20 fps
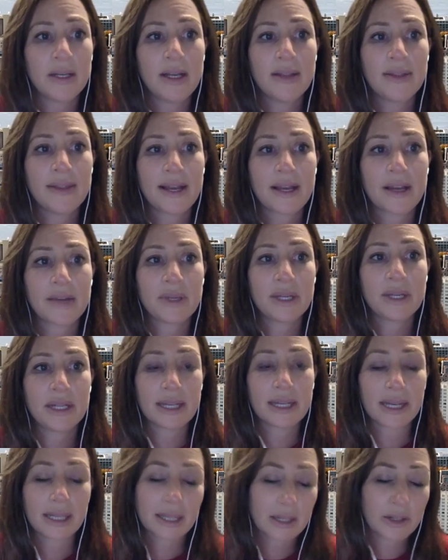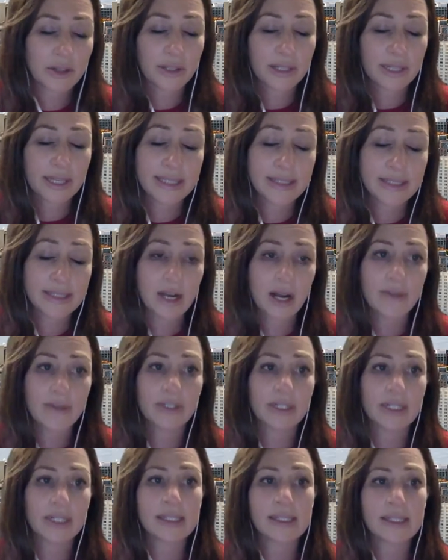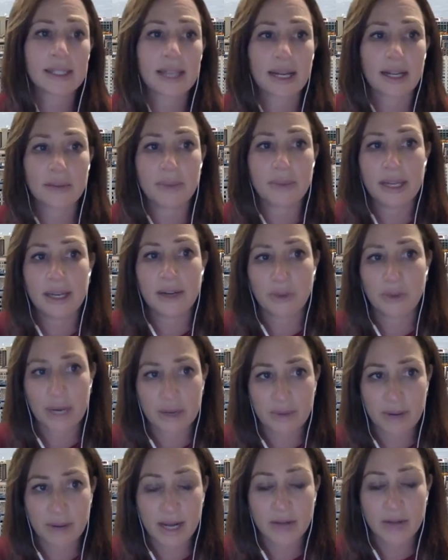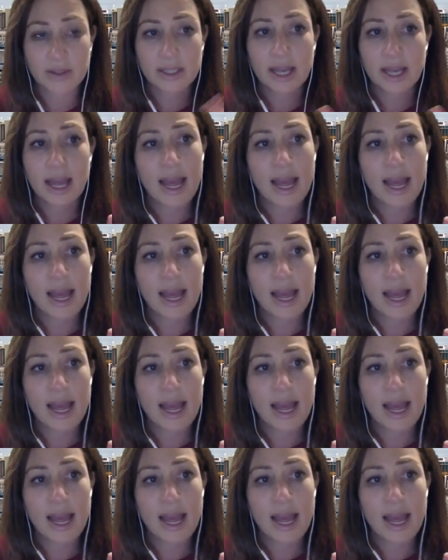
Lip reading: that can be a clinical case conference, that could be grand rounds.